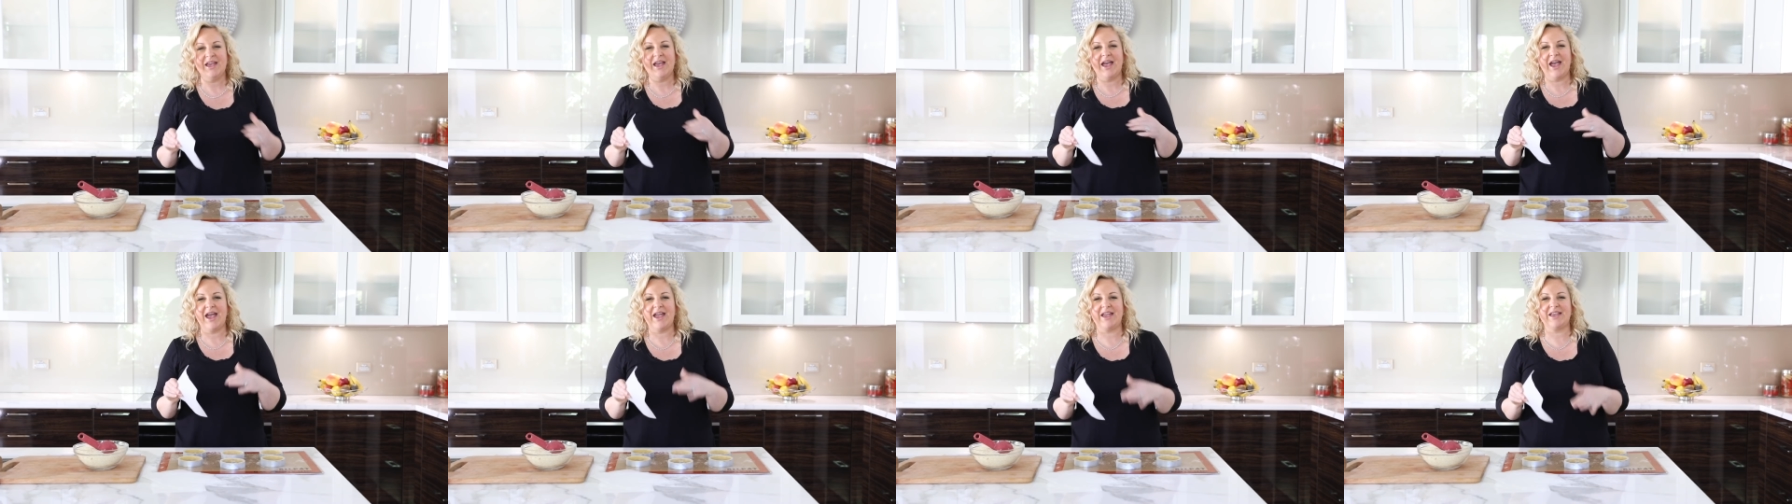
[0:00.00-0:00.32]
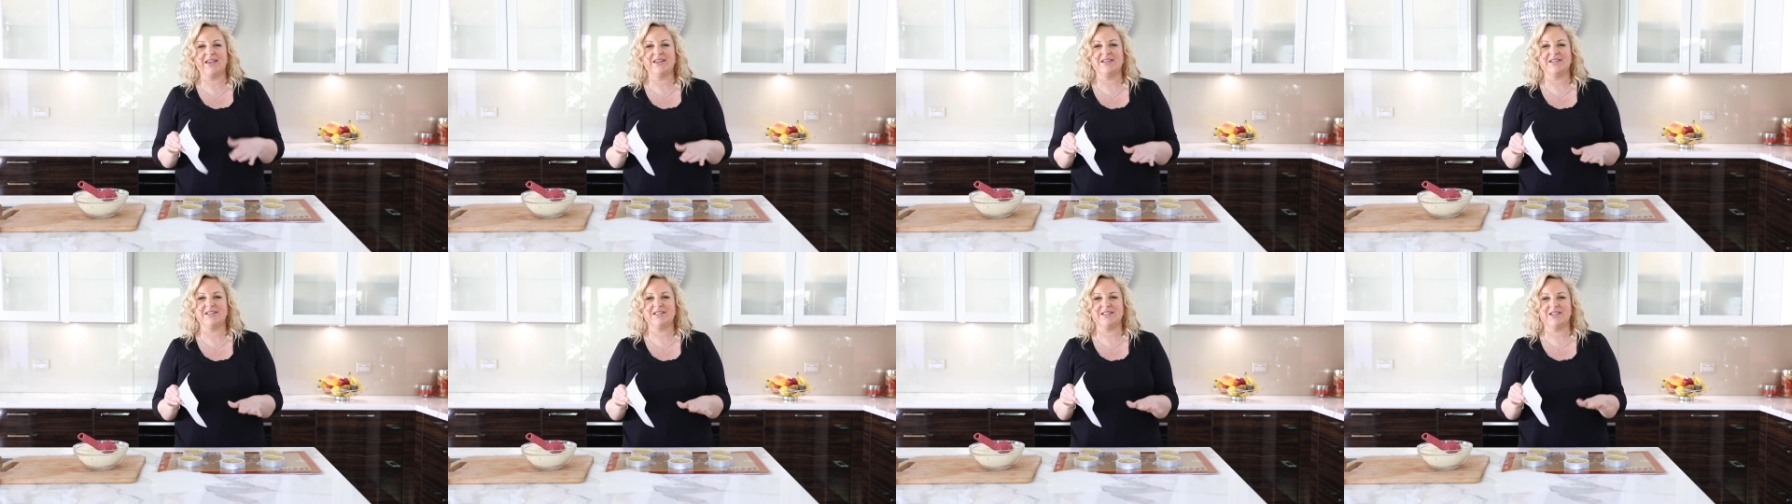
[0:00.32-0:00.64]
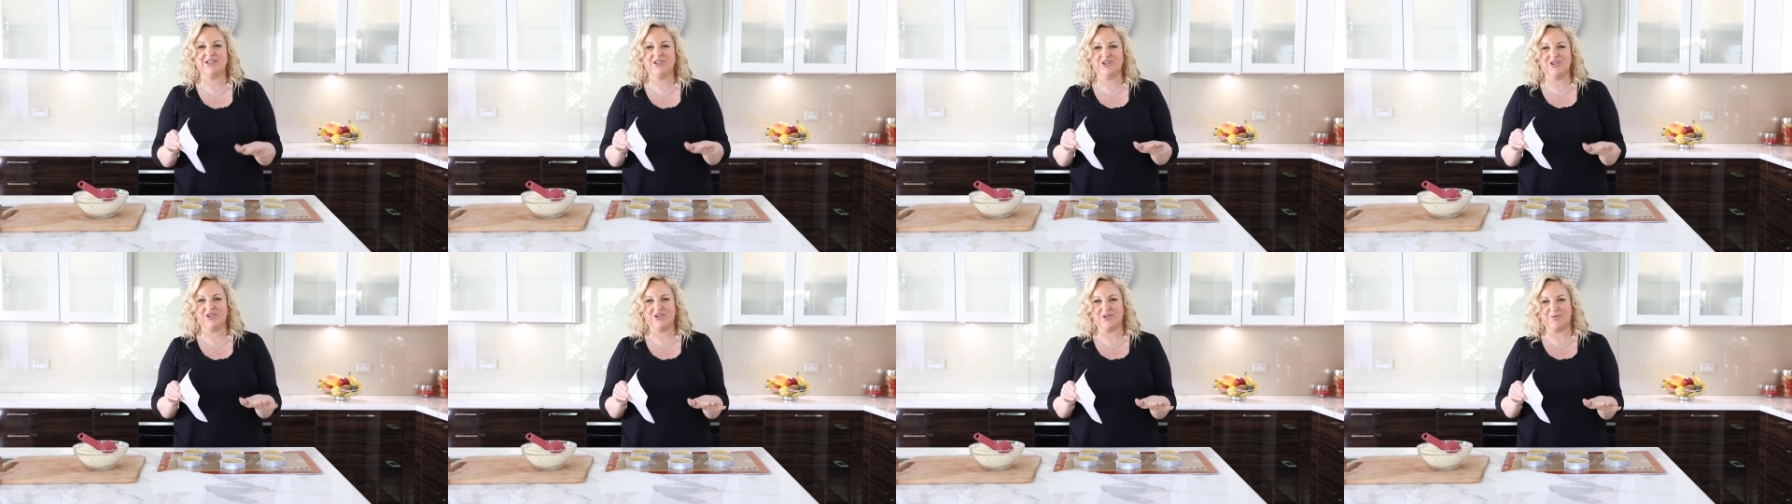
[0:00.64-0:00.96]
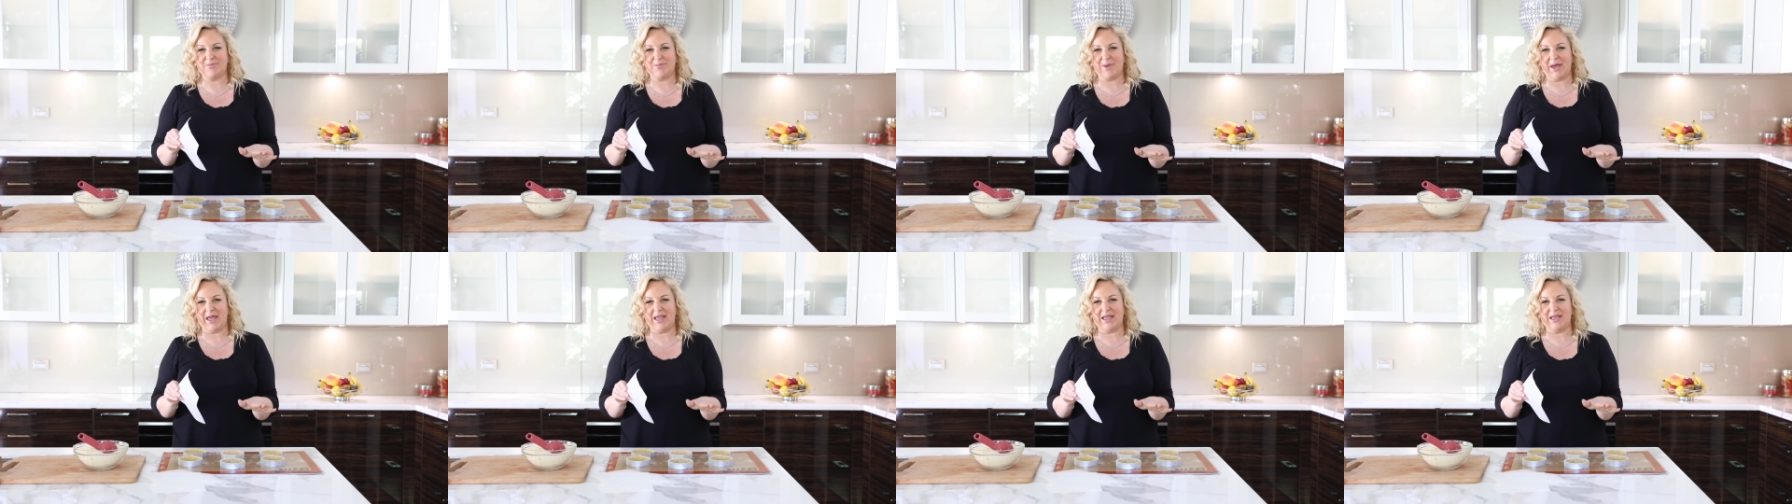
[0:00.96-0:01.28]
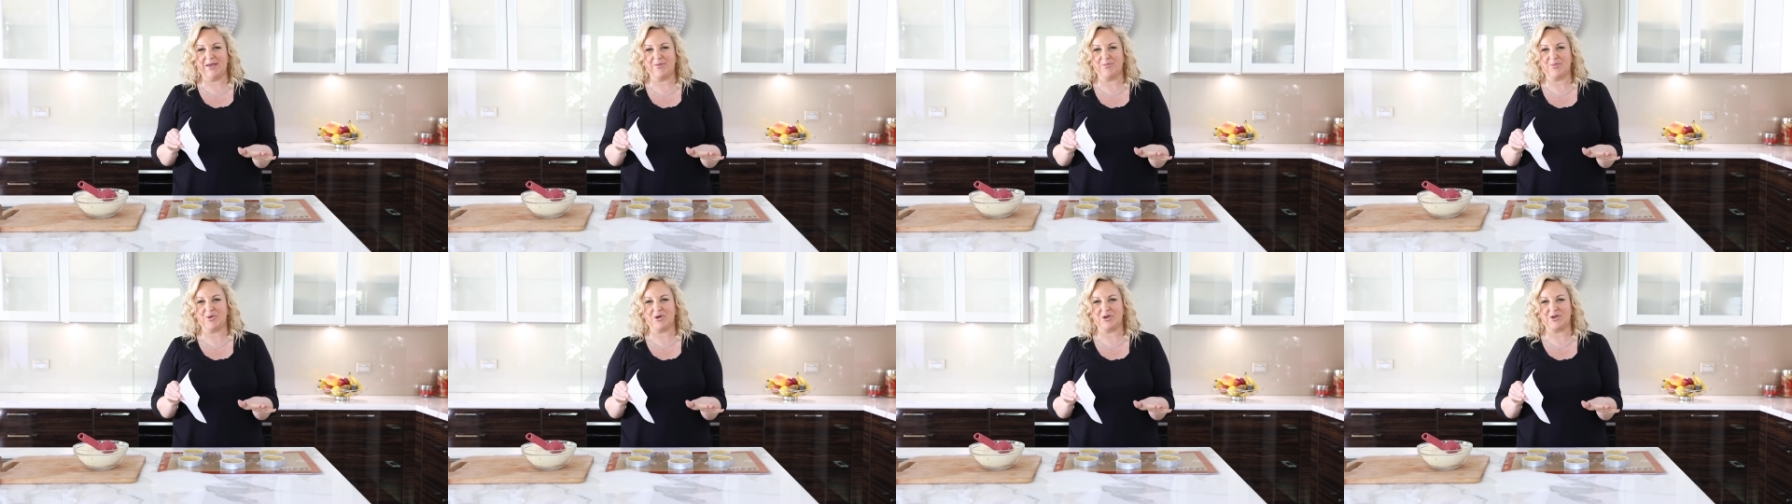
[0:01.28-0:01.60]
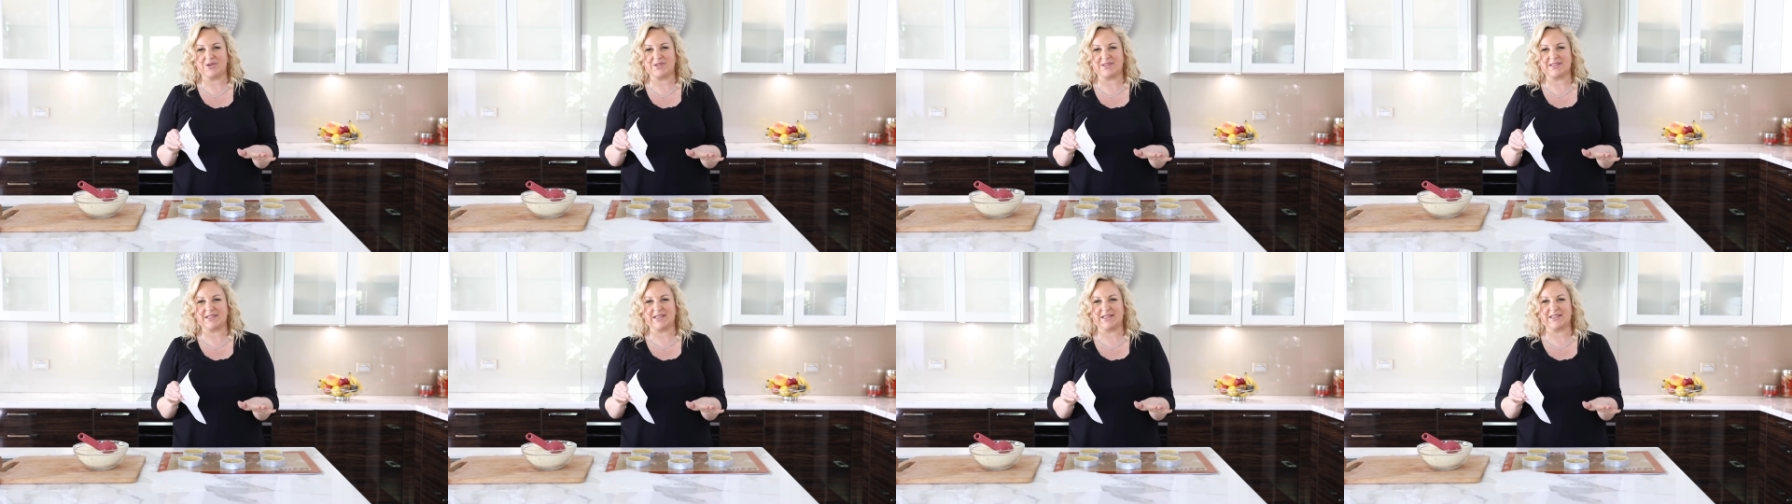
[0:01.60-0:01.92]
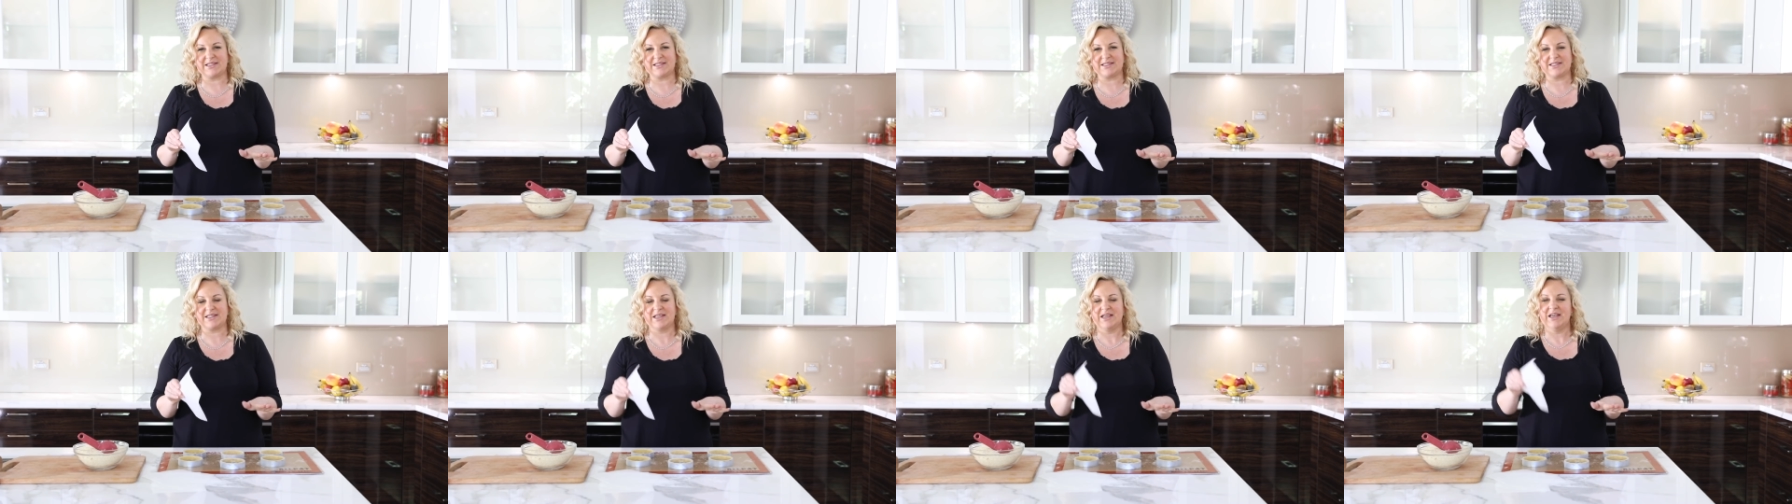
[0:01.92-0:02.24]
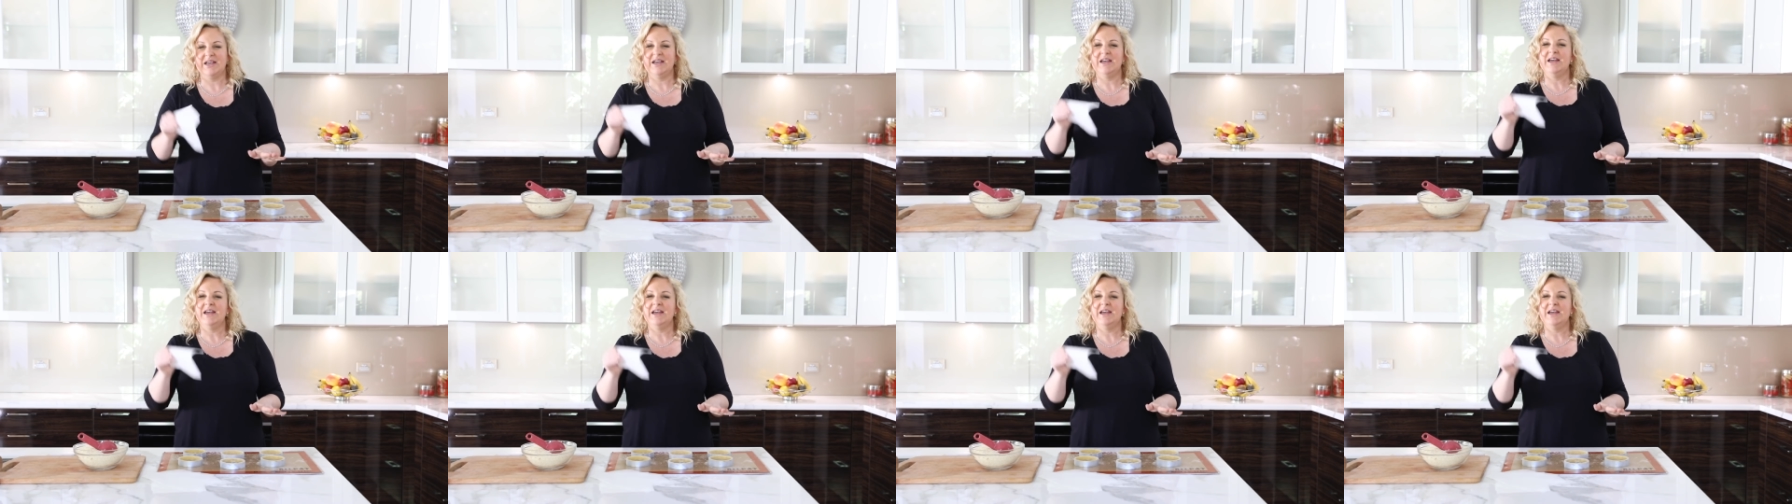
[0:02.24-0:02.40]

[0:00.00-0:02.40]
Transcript: and continue the baking process.